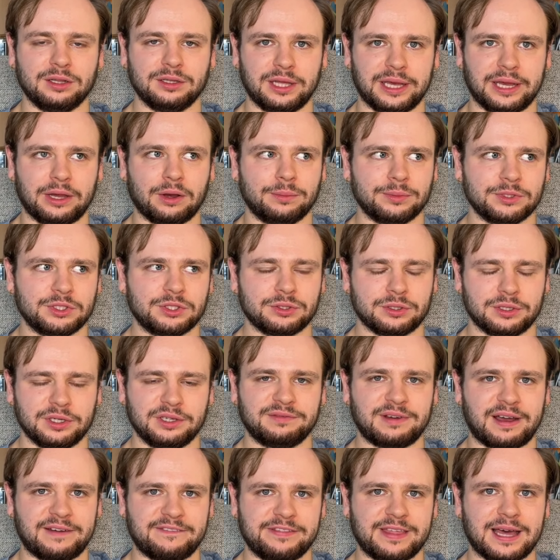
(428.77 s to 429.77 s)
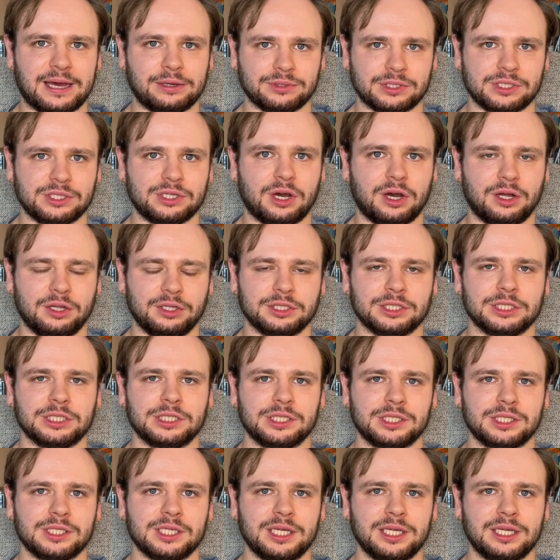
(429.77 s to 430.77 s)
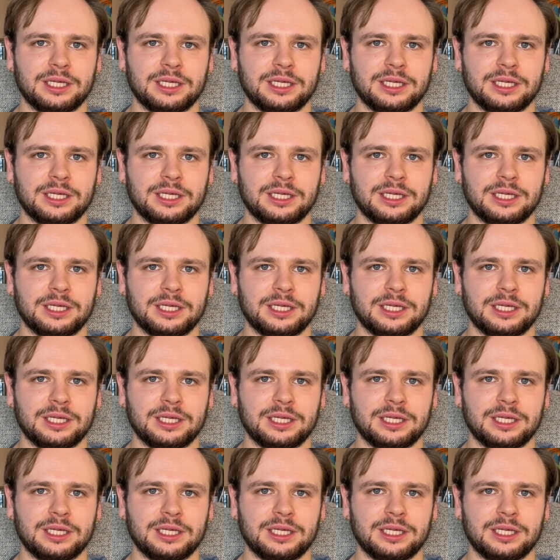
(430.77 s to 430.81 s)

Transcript: like almost $35,000